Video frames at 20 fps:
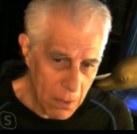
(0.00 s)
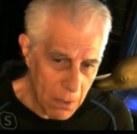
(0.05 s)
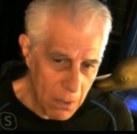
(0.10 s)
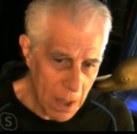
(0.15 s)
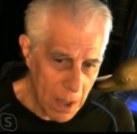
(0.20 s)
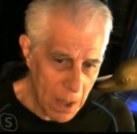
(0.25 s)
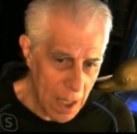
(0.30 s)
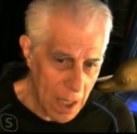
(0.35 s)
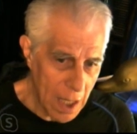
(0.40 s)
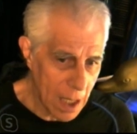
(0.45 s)

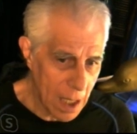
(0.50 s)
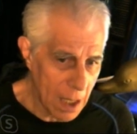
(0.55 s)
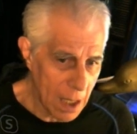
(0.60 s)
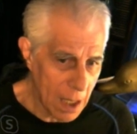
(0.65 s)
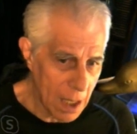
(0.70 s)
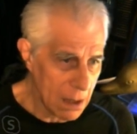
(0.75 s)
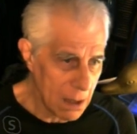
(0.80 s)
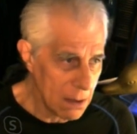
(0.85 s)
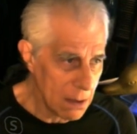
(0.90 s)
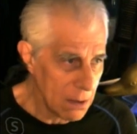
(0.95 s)

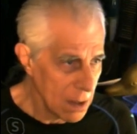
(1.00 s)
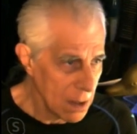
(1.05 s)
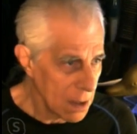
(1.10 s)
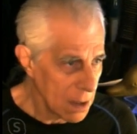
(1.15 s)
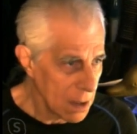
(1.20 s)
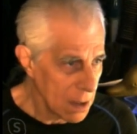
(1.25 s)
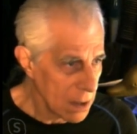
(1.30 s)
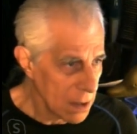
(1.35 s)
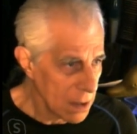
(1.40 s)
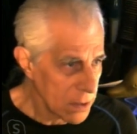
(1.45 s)
wow,
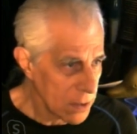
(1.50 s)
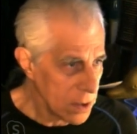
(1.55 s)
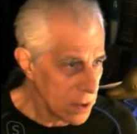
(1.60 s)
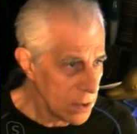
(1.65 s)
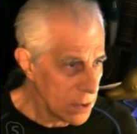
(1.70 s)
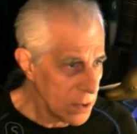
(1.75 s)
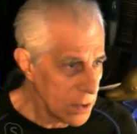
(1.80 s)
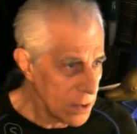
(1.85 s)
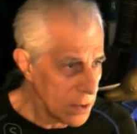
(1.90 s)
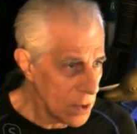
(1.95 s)
do
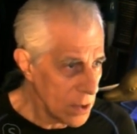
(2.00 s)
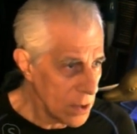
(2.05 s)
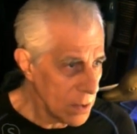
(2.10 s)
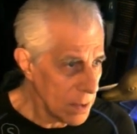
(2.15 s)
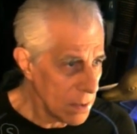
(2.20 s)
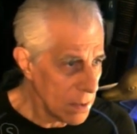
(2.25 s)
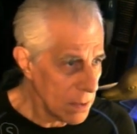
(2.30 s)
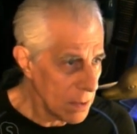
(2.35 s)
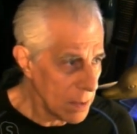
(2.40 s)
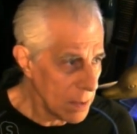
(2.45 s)
you
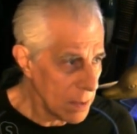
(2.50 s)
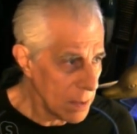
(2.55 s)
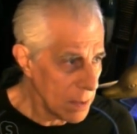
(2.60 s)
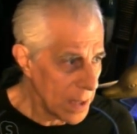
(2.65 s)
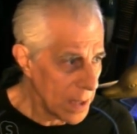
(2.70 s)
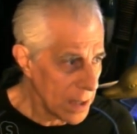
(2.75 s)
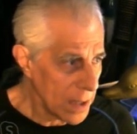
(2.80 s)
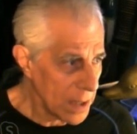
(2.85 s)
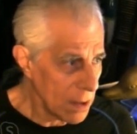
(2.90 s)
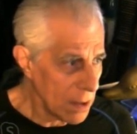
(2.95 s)
know
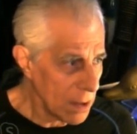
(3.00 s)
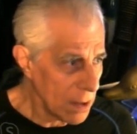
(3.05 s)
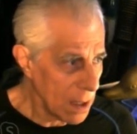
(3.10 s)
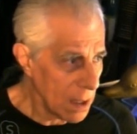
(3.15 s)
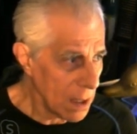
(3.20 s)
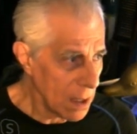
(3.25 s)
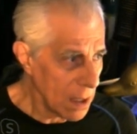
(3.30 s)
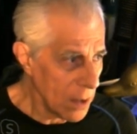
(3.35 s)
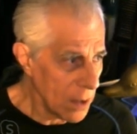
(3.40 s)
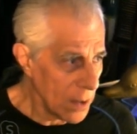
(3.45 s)
about
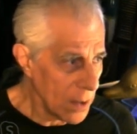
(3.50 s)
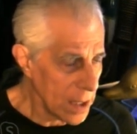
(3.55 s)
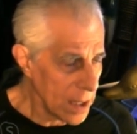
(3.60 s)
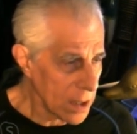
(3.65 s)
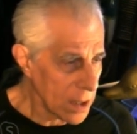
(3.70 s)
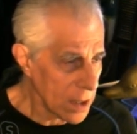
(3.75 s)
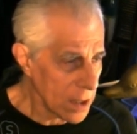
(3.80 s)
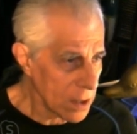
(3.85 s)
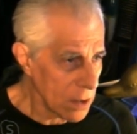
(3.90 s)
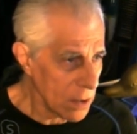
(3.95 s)
how
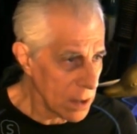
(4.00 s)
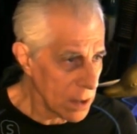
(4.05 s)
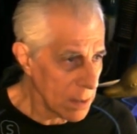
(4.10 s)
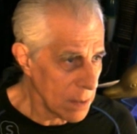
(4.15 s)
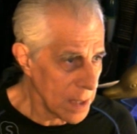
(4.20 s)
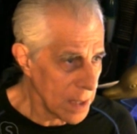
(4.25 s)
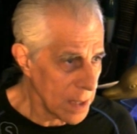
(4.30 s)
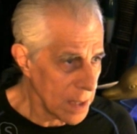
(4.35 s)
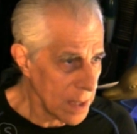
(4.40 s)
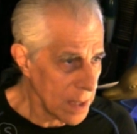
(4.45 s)
Ayatollah
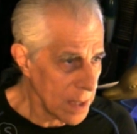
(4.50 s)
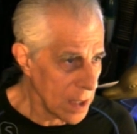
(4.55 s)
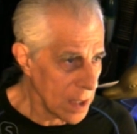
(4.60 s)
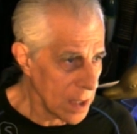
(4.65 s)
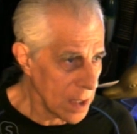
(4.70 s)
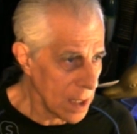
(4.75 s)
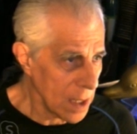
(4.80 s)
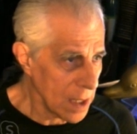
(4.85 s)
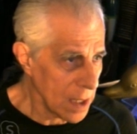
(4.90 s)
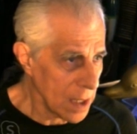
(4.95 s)
Khomeini,
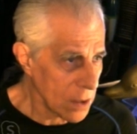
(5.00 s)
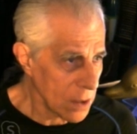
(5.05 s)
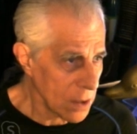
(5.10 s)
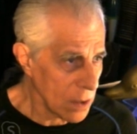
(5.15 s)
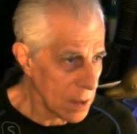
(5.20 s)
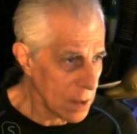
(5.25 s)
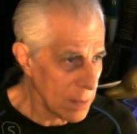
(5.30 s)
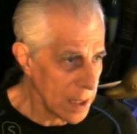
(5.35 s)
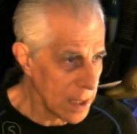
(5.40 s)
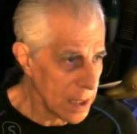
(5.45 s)
when
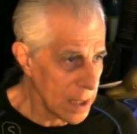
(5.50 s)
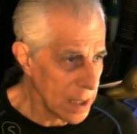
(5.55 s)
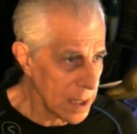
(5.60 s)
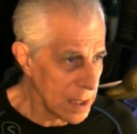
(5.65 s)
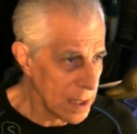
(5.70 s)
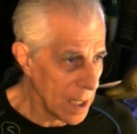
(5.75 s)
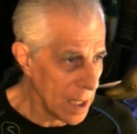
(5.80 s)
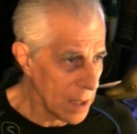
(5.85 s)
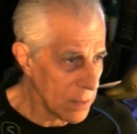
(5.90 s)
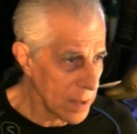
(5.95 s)
Ayatollah Khomeini
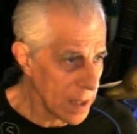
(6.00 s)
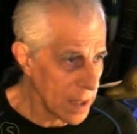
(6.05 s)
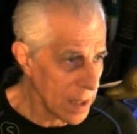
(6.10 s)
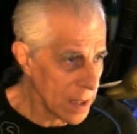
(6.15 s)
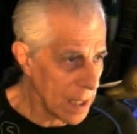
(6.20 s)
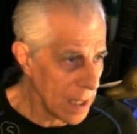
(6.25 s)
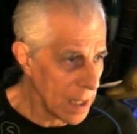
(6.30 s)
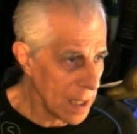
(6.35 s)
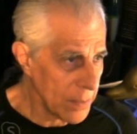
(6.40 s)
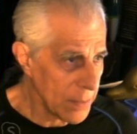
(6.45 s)
died, what
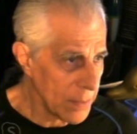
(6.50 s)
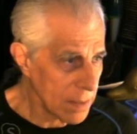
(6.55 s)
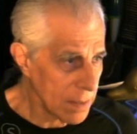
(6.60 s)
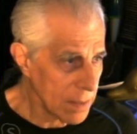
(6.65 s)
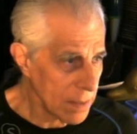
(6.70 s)
happened?